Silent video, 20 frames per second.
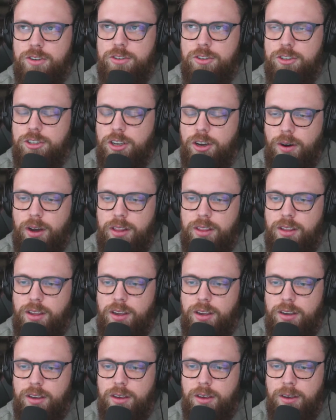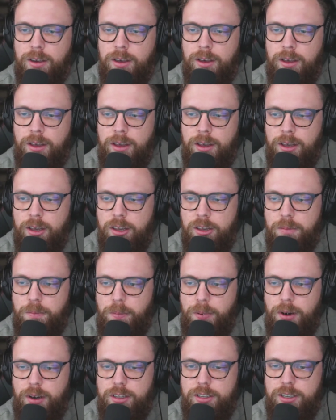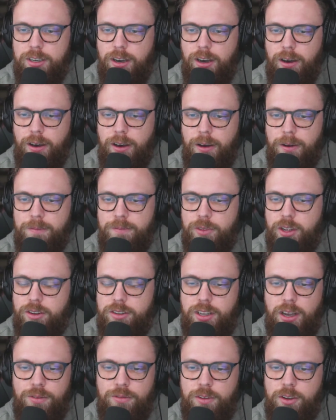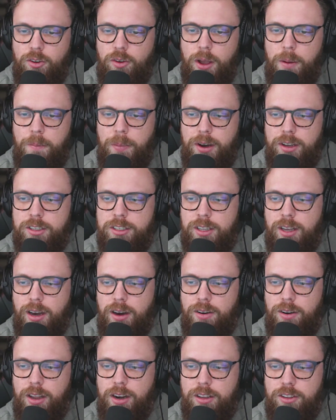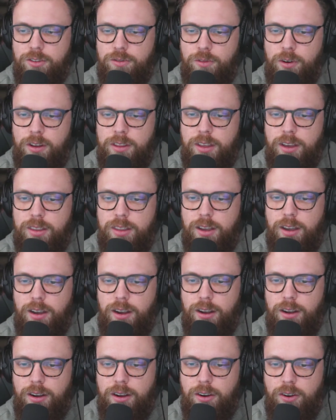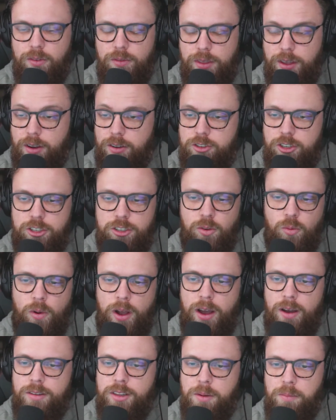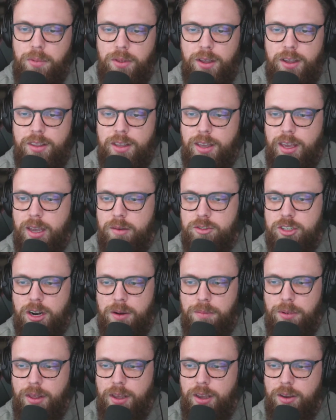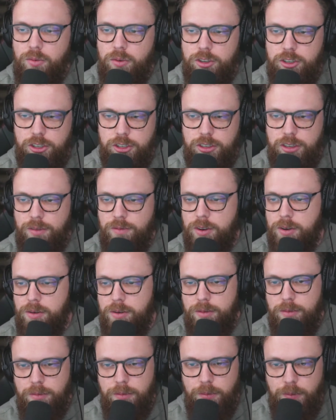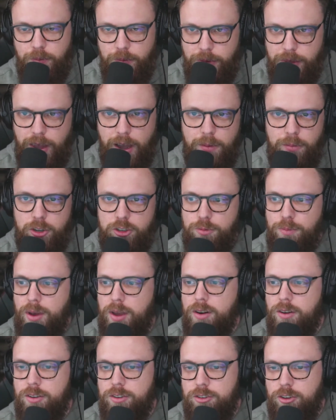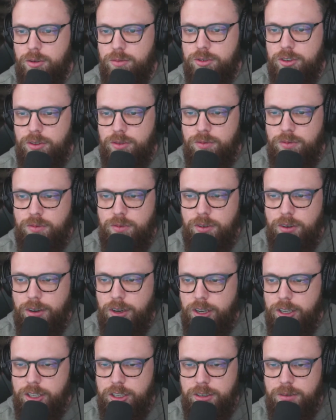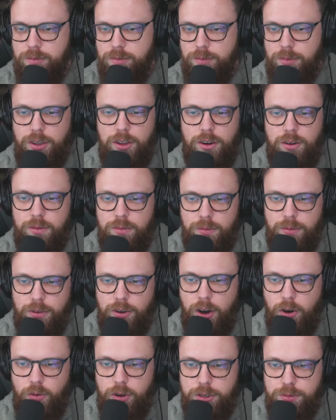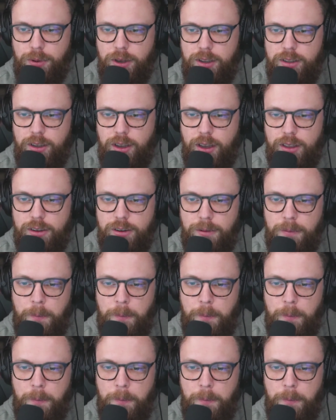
or so, I think. But they're definitely great buds now, and it's fun that they're just around and playing the games that I'm playing, which is even that much better in terms of us, always playing together.